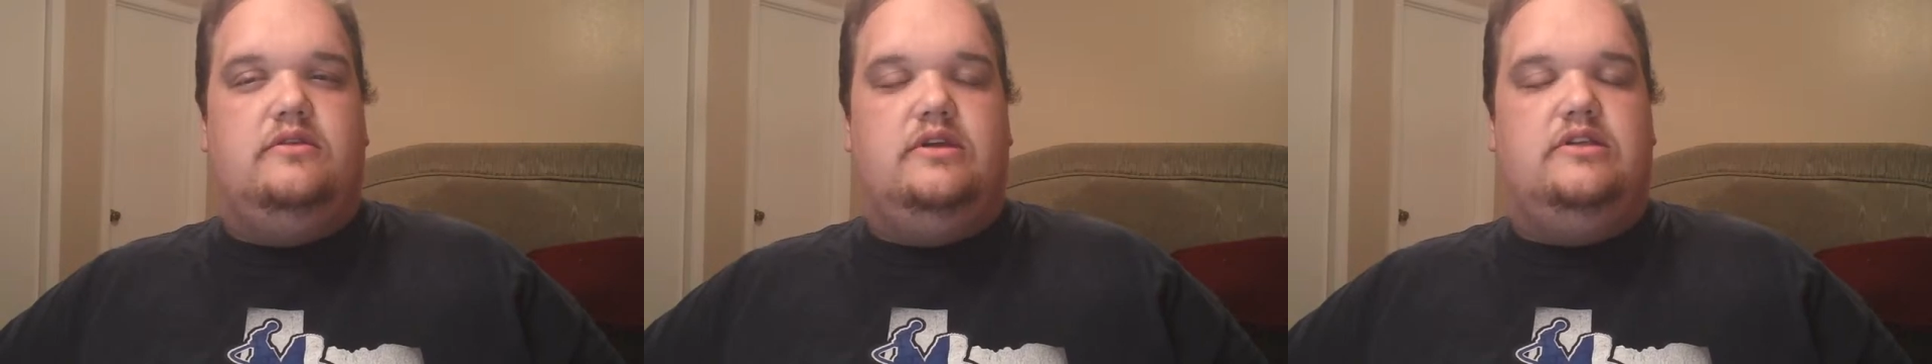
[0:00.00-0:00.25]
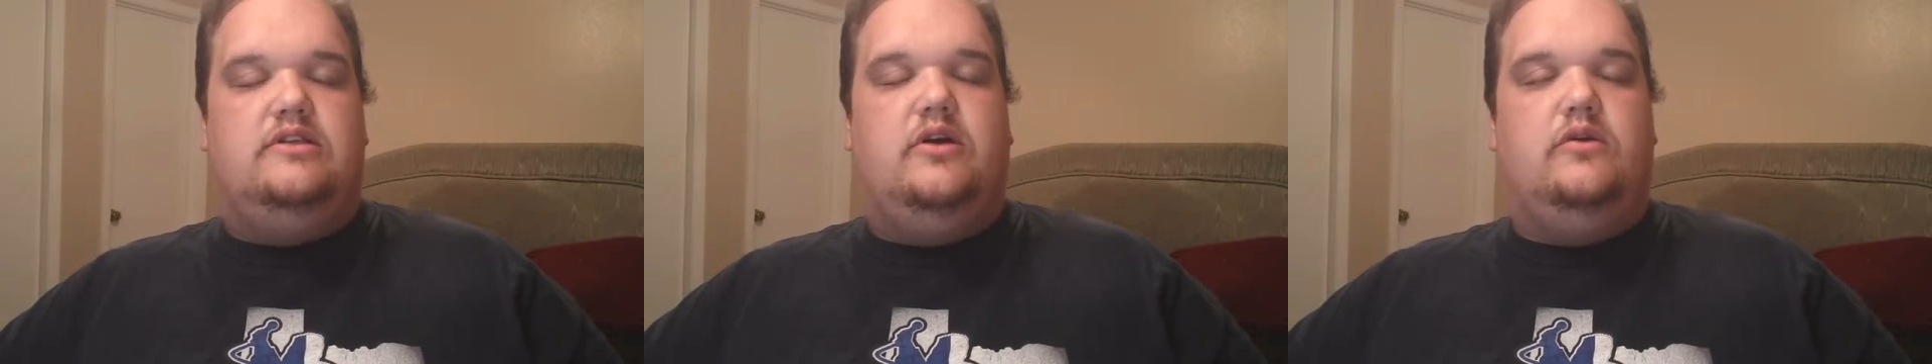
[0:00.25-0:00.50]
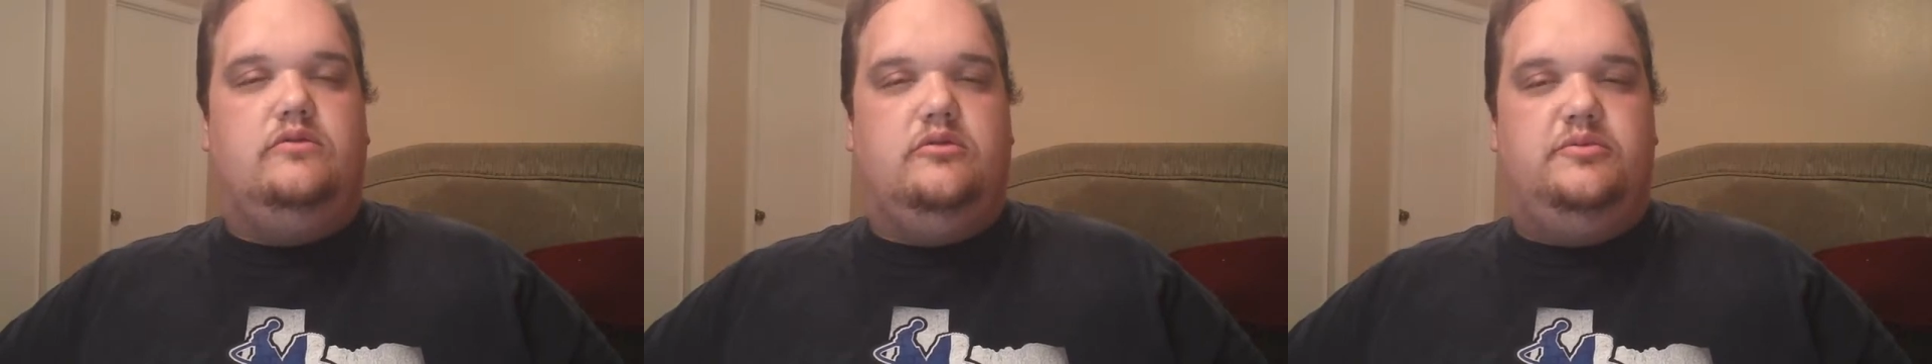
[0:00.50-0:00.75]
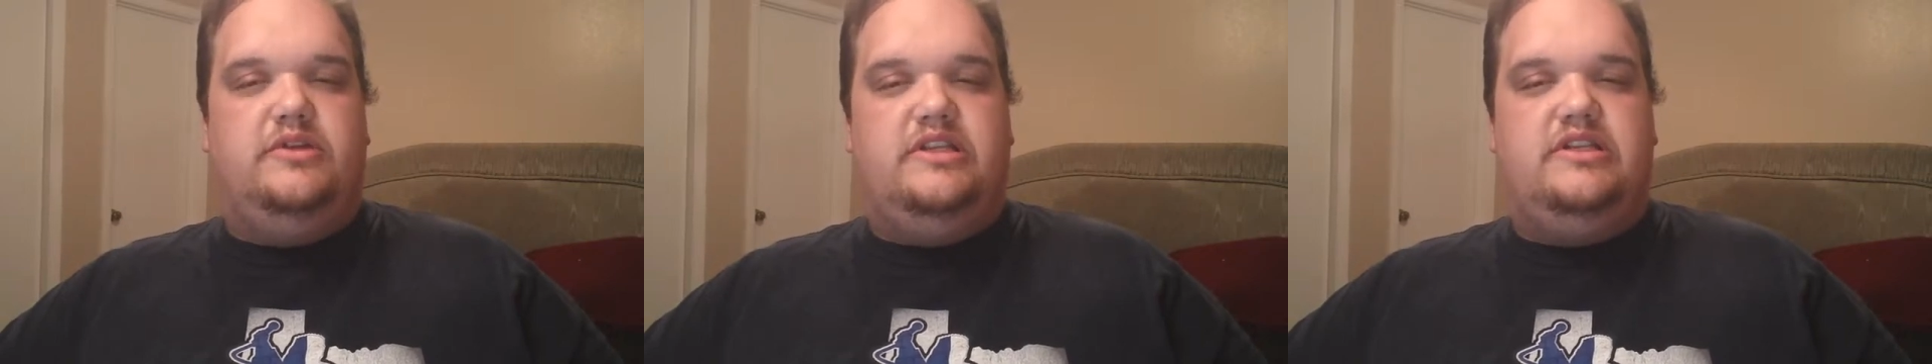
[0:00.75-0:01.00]
in
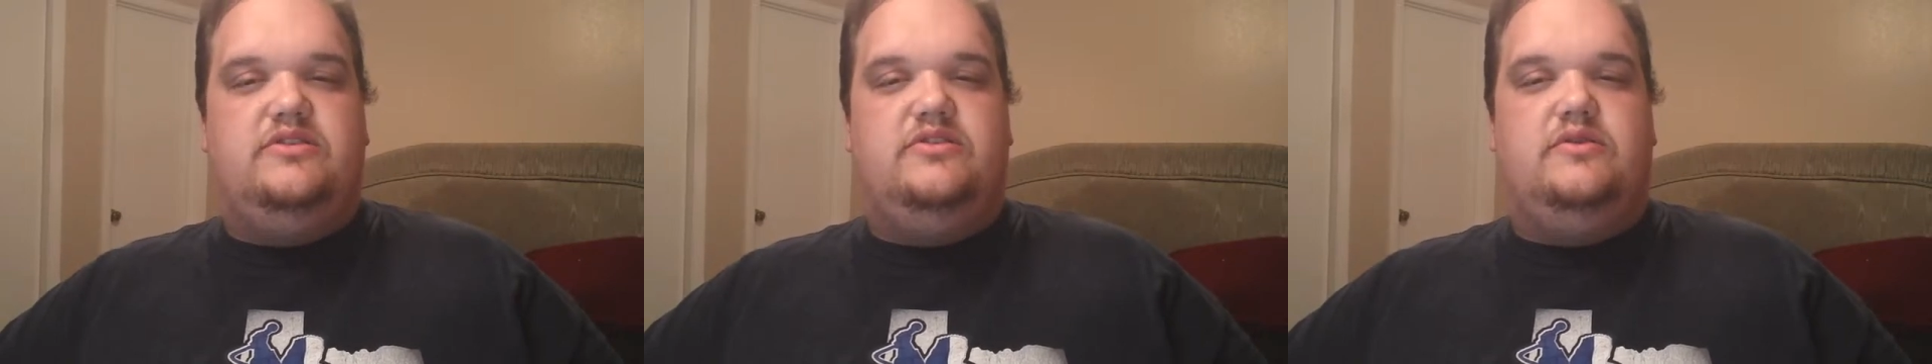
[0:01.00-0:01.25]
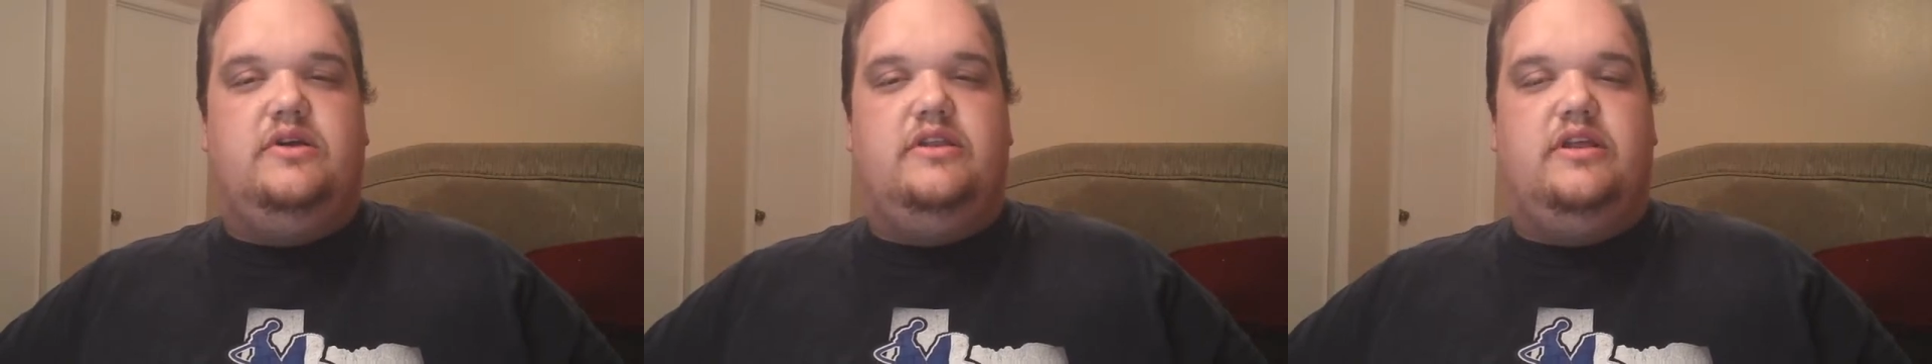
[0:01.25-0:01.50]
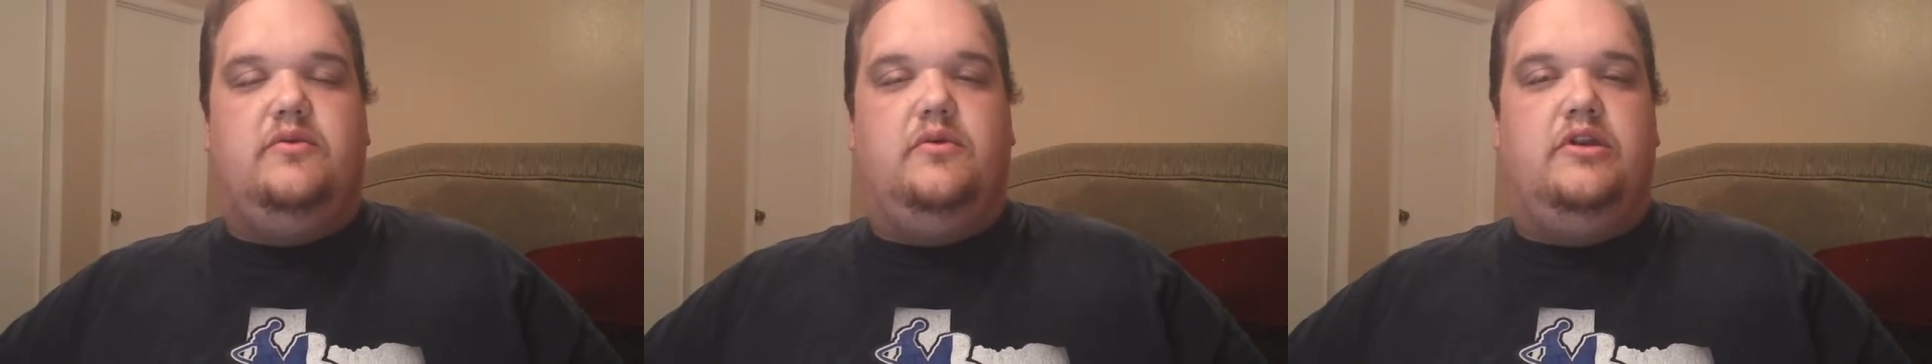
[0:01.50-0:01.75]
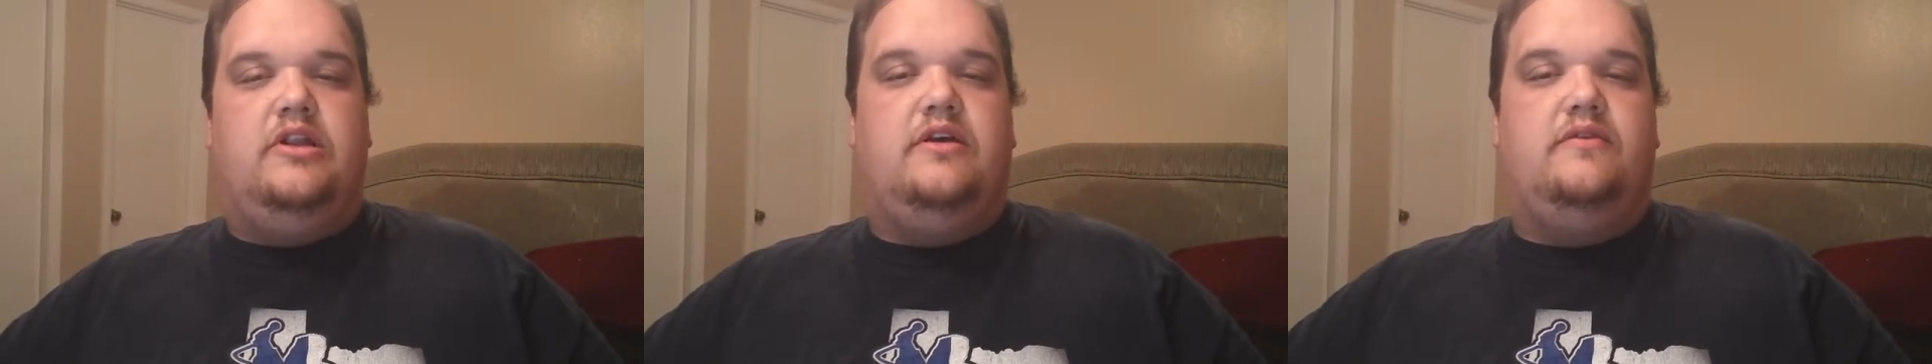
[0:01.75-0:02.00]
total, but these two I think
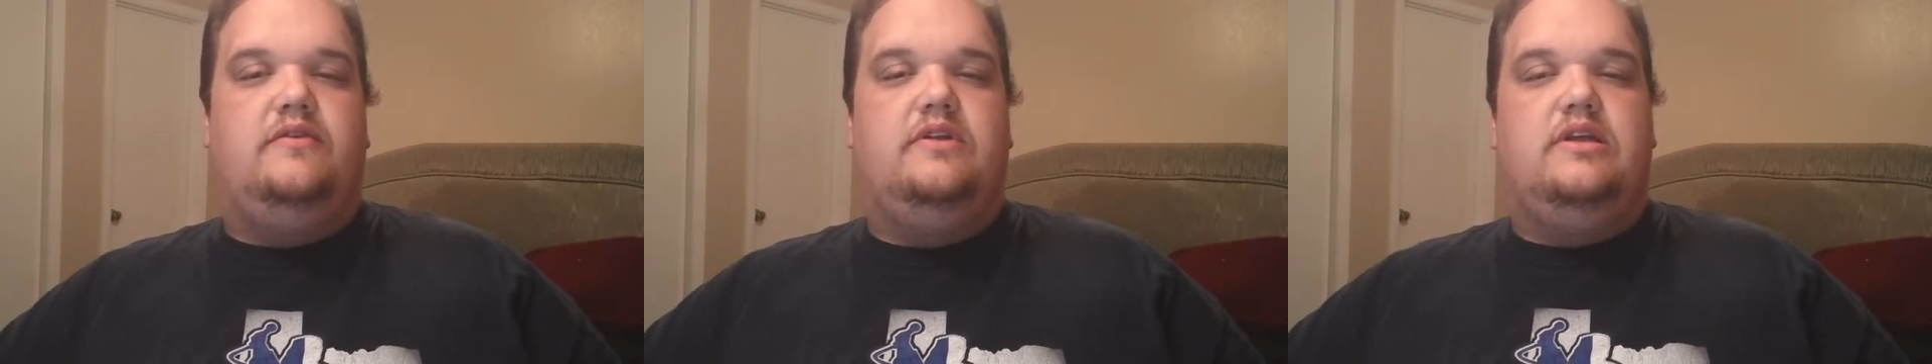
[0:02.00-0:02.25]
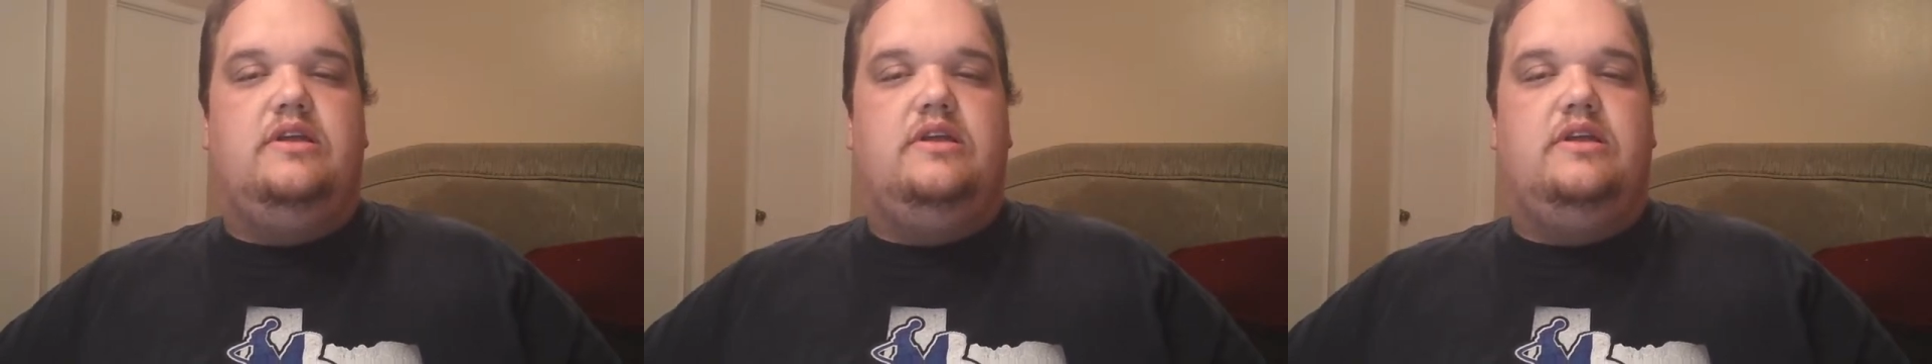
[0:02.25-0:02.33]
were enough.